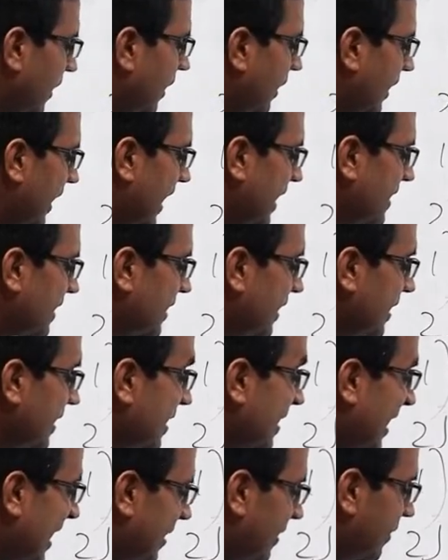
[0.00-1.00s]
next
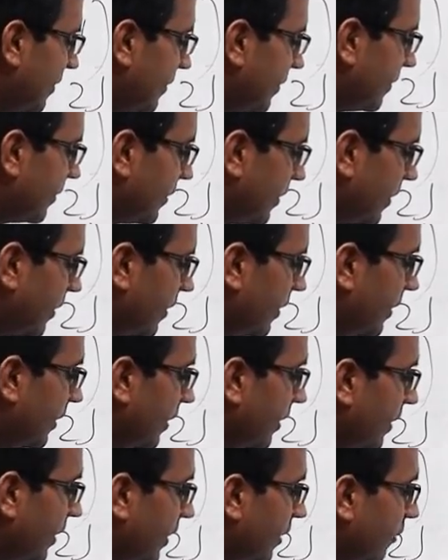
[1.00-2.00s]
is
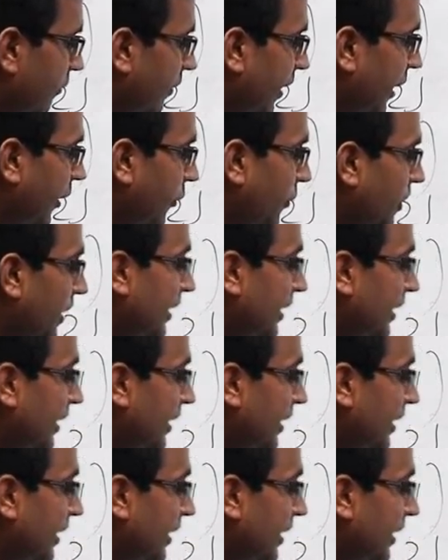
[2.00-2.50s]
when you